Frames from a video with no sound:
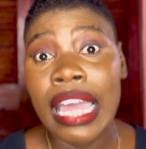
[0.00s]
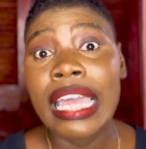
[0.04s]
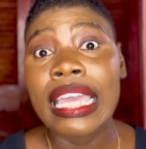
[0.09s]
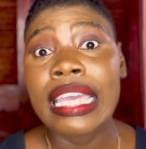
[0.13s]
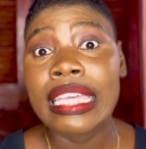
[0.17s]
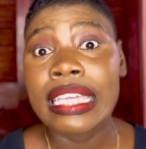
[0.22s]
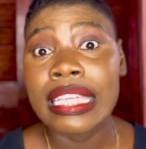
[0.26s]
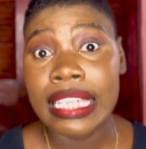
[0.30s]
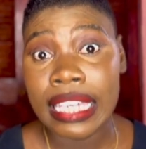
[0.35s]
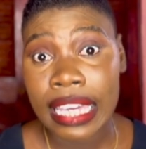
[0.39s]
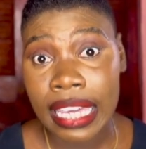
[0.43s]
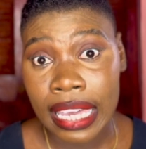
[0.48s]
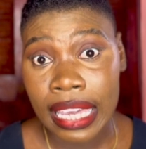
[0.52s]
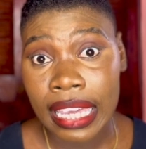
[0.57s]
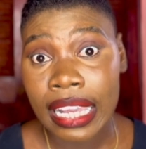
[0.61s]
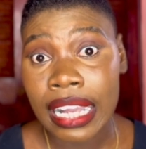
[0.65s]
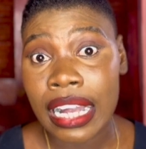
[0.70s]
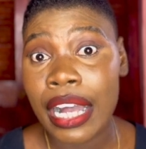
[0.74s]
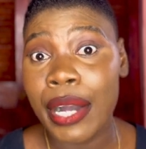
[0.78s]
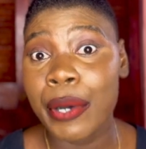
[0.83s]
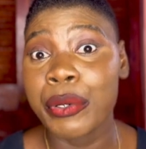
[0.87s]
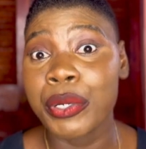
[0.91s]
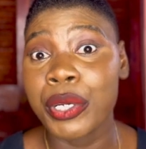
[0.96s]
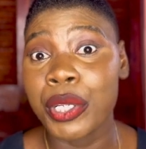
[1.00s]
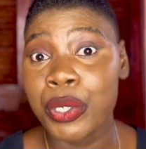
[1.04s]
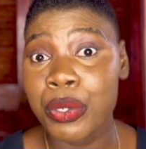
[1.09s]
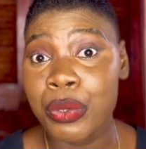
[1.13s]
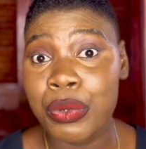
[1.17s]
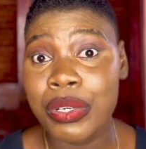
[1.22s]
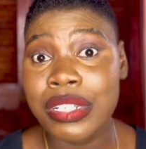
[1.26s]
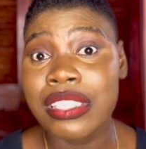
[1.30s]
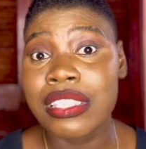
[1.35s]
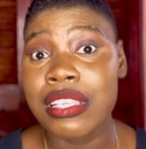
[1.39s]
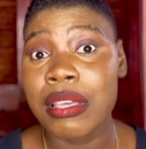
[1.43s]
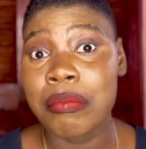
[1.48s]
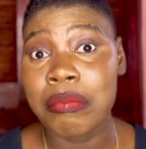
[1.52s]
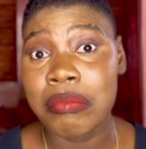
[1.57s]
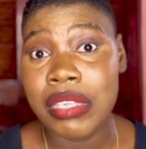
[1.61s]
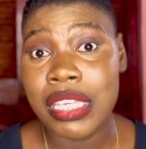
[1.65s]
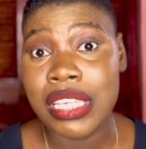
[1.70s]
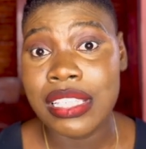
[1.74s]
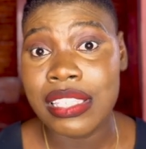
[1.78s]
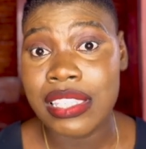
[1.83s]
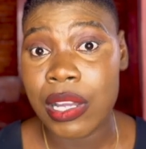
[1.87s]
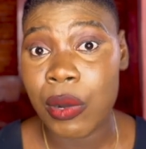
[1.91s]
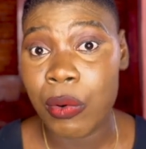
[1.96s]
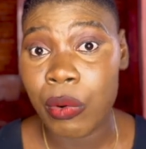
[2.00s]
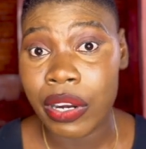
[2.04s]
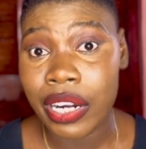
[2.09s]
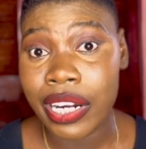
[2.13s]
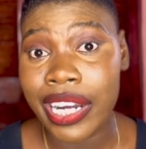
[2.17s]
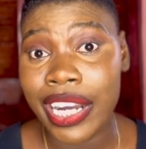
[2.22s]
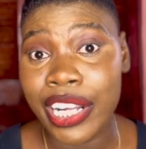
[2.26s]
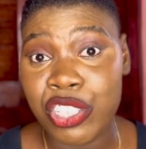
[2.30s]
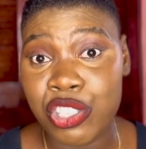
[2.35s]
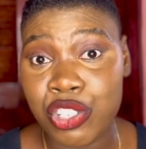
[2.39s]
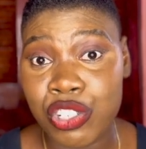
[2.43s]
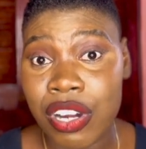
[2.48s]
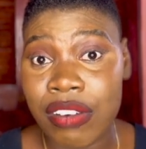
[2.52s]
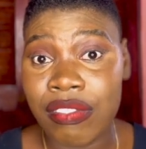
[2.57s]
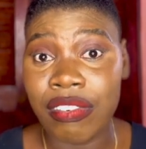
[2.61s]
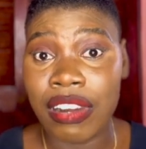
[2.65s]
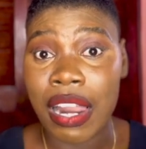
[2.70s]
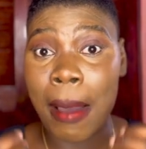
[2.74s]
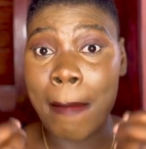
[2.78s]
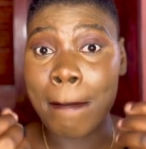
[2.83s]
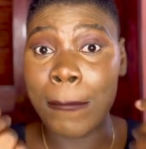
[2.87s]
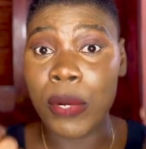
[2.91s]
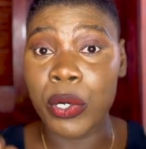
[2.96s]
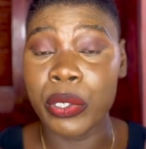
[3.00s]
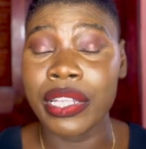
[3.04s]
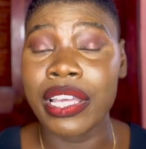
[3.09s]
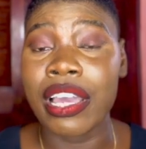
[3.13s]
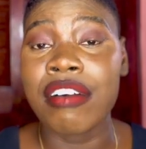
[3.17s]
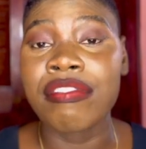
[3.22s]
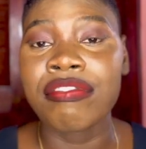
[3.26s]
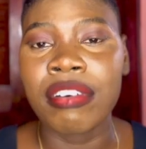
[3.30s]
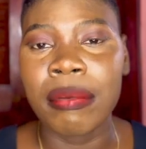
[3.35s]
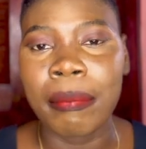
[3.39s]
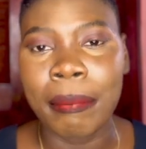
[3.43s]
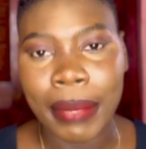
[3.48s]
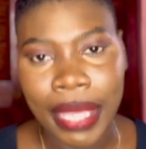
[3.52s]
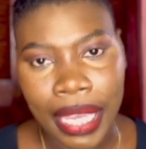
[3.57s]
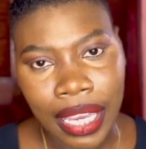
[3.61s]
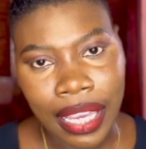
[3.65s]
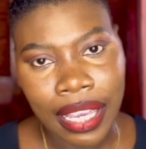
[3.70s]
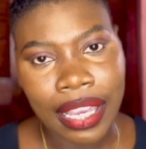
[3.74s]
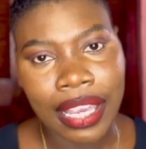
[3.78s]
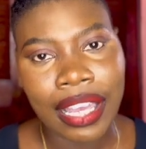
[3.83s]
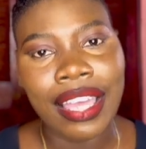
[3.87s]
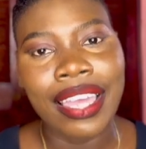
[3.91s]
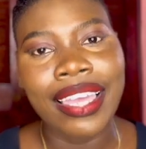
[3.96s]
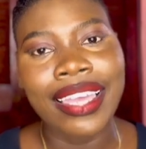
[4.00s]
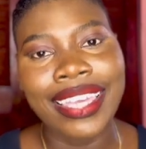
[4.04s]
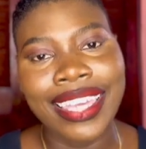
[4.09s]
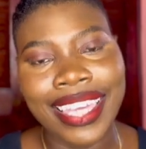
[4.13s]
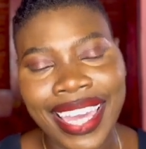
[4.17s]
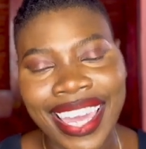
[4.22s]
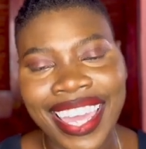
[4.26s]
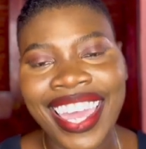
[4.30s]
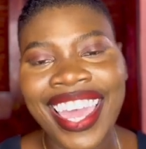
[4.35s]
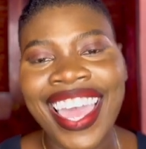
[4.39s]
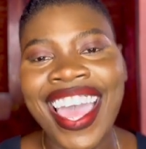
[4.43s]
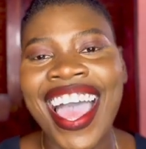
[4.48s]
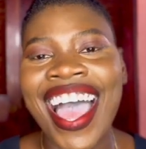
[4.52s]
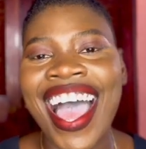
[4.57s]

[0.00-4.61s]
Yeah, cause you know say me say work and travel and money have to make. Yeah.